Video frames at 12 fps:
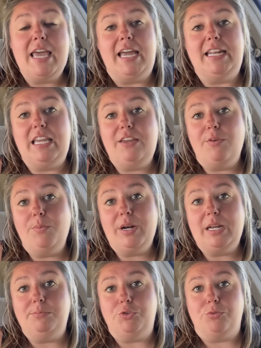And even when
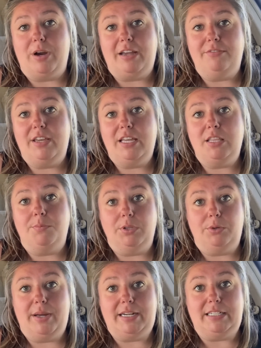I'm driving, the
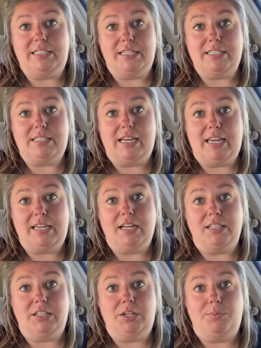Bluetti does take
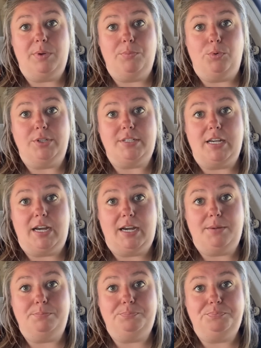a little bit more time.